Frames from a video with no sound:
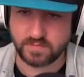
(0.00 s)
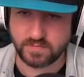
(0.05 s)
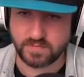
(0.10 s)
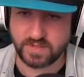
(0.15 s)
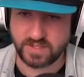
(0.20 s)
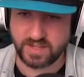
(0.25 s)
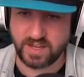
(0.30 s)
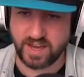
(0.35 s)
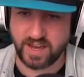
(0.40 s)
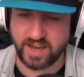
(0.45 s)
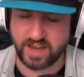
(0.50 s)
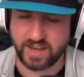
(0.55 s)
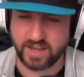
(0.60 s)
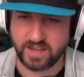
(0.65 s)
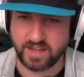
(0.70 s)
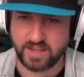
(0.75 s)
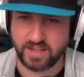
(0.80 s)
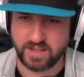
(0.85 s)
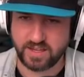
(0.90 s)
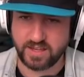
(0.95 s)

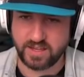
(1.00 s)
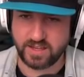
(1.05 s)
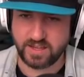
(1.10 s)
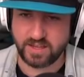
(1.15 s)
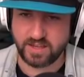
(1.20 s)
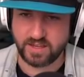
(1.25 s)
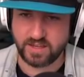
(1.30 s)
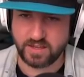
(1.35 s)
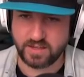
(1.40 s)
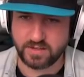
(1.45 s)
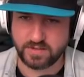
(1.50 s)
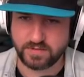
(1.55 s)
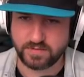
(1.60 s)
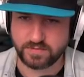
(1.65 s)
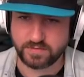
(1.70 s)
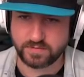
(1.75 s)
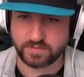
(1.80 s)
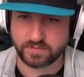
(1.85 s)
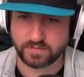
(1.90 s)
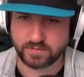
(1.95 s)

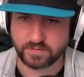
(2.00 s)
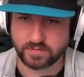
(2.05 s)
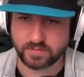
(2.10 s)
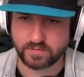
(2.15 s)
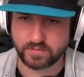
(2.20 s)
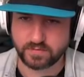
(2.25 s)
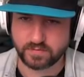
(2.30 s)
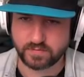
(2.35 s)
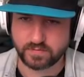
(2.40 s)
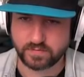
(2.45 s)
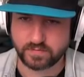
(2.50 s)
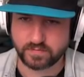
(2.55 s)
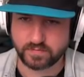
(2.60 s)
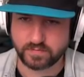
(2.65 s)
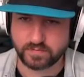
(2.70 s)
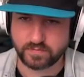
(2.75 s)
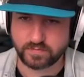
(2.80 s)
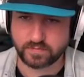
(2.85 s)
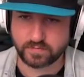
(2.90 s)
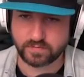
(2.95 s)

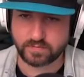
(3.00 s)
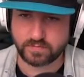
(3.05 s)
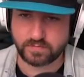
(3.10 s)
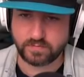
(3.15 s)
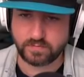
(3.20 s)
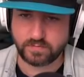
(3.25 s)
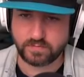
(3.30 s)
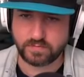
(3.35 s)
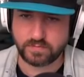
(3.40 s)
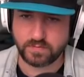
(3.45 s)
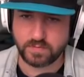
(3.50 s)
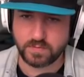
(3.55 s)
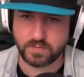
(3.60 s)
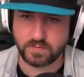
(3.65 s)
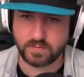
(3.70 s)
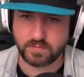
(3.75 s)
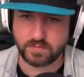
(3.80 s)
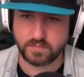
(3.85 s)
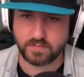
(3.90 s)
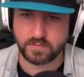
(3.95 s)

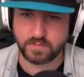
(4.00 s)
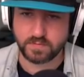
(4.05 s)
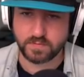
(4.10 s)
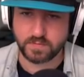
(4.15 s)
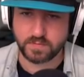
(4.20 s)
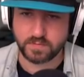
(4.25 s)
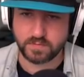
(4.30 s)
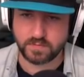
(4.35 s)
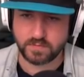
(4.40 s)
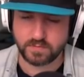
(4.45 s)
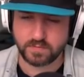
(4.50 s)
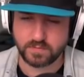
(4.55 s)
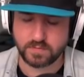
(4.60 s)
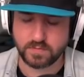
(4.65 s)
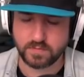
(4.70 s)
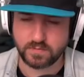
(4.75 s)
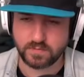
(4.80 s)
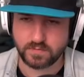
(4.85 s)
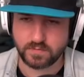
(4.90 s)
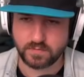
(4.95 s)

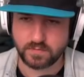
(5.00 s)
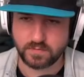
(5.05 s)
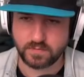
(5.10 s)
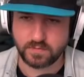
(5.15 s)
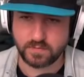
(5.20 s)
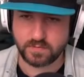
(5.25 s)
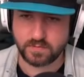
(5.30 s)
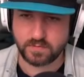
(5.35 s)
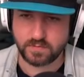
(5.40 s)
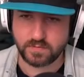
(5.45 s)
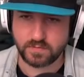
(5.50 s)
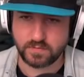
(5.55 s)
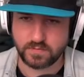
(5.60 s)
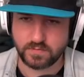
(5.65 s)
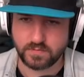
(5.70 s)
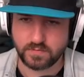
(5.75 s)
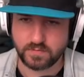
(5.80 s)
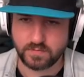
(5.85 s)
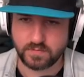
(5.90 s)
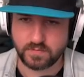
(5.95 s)

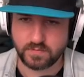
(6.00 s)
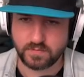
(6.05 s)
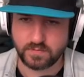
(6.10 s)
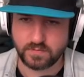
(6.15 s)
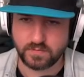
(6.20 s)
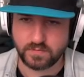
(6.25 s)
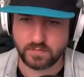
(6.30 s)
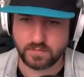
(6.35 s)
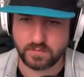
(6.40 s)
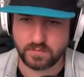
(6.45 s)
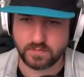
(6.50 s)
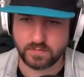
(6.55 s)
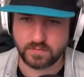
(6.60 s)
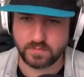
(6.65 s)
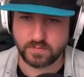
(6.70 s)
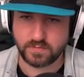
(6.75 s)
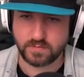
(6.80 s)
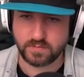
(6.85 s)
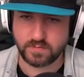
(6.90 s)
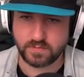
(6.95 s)

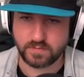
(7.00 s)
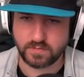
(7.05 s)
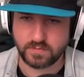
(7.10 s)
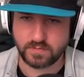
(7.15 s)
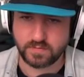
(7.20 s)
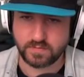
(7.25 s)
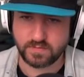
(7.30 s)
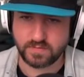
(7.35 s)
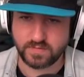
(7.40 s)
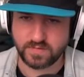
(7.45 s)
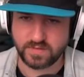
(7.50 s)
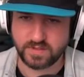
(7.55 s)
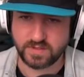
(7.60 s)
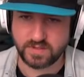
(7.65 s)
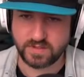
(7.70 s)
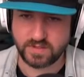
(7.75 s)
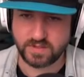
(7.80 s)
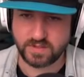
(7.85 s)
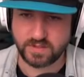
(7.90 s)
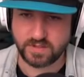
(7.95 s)
(not speaking)